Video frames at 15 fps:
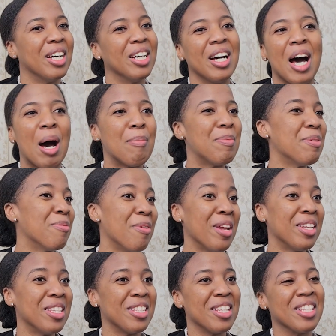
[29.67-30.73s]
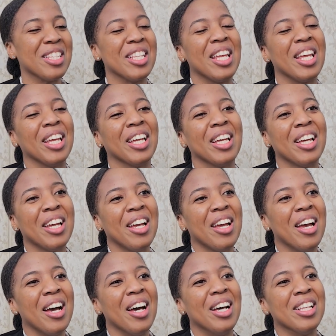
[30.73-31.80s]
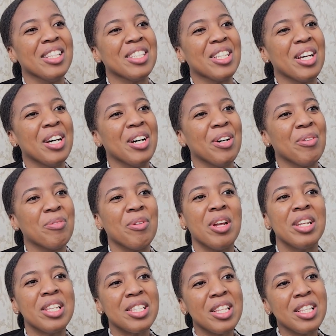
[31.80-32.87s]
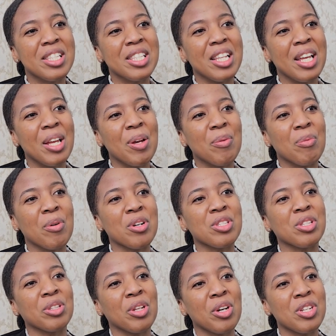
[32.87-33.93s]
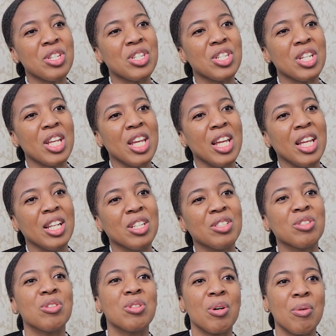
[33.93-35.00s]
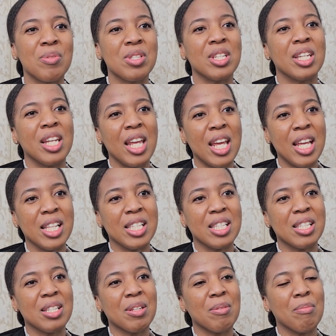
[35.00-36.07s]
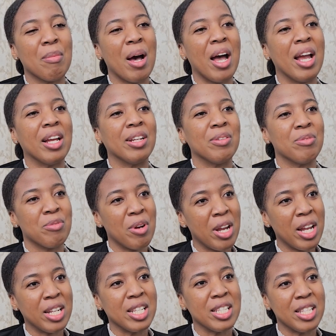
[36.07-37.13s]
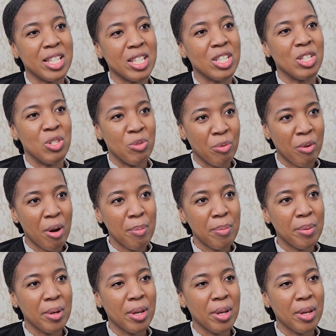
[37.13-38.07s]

Happy Rare Disease Day. And Rare Disease Day was launched in 2008 by Rare Disease Europe.